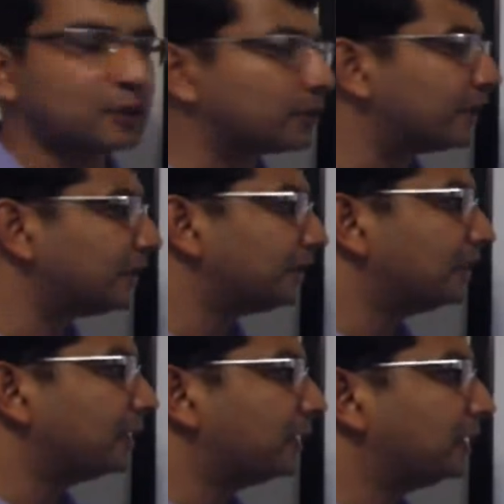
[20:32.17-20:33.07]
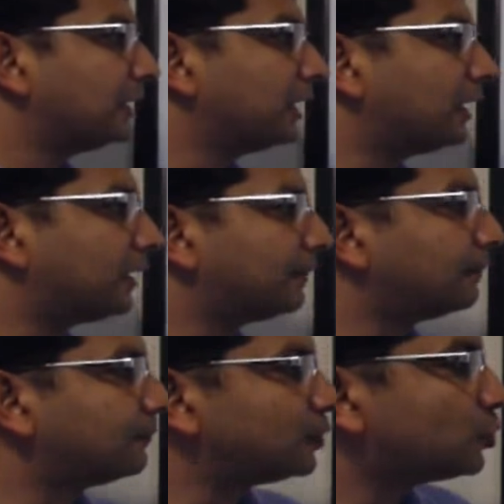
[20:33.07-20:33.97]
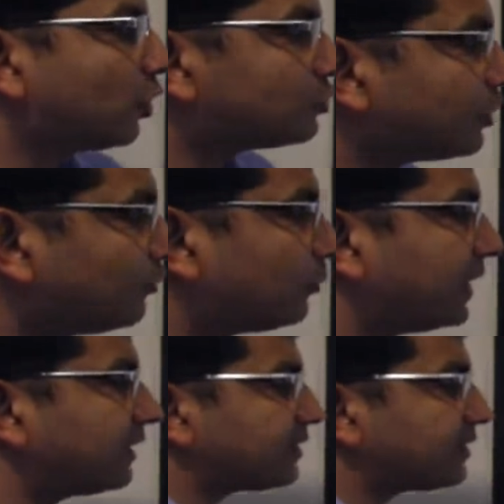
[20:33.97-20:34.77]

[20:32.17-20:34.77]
Okay. You also have to pay